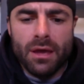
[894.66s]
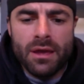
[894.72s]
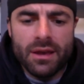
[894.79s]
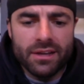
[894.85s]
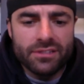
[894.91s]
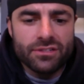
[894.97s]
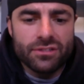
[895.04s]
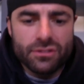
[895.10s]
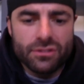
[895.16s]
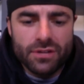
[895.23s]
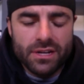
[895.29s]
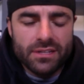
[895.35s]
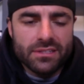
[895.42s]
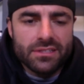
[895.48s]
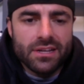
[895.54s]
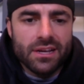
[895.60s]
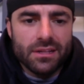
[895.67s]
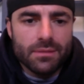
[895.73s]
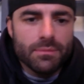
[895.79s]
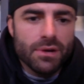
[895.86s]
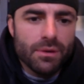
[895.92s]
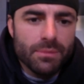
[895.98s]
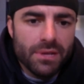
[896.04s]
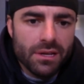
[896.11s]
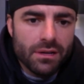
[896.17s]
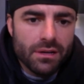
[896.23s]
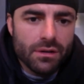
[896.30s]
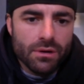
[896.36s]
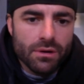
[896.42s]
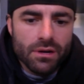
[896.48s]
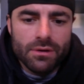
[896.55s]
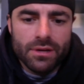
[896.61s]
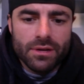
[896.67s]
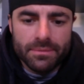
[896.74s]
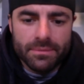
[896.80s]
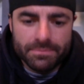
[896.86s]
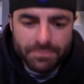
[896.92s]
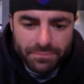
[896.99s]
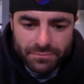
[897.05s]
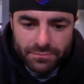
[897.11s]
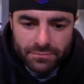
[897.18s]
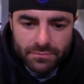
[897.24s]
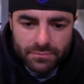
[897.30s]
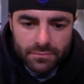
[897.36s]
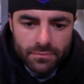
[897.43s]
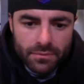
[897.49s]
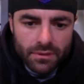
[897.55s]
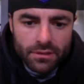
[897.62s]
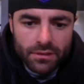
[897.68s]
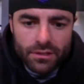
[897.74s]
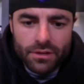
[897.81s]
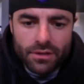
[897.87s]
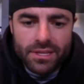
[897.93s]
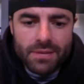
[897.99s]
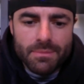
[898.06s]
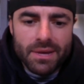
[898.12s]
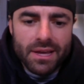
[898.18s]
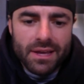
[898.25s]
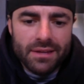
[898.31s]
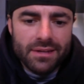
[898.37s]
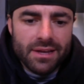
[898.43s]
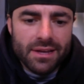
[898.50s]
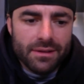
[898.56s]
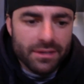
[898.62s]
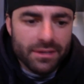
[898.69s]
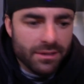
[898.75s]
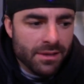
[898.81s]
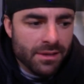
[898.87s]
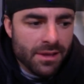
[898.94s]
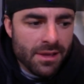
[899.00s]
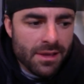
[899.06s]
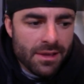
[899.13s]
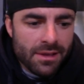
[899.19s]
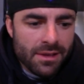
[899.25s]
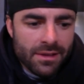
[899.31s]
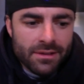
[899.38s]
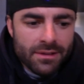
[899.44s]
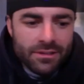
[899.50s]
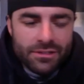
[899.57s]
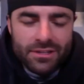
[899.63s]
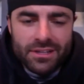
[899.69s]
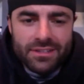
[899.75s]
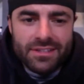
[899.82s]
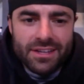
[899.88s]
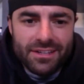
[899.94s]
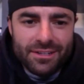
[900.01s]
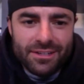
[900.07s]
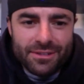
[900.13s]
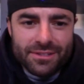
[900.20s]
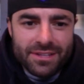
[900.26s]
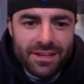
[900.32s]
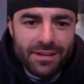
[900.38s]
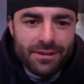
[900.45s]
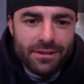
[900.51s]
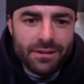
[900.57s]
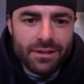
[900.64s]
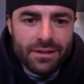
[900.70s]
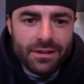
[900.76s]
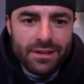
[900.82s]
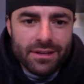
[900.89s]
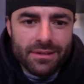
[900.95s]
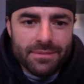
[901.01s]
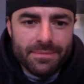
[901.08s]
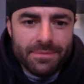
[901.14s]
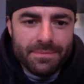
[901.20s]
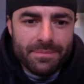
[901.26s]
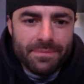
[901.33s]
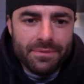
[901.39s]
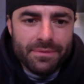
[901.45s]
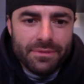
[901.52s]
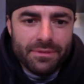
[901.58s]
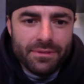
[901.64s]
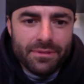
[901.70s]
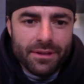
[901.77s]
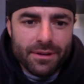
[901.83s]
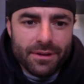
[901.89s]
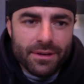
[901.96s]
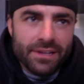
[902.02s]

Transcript: I just tried to stay in the moment and grow and, you know, keep my head down and, shit, 10 years later, uh, you know, I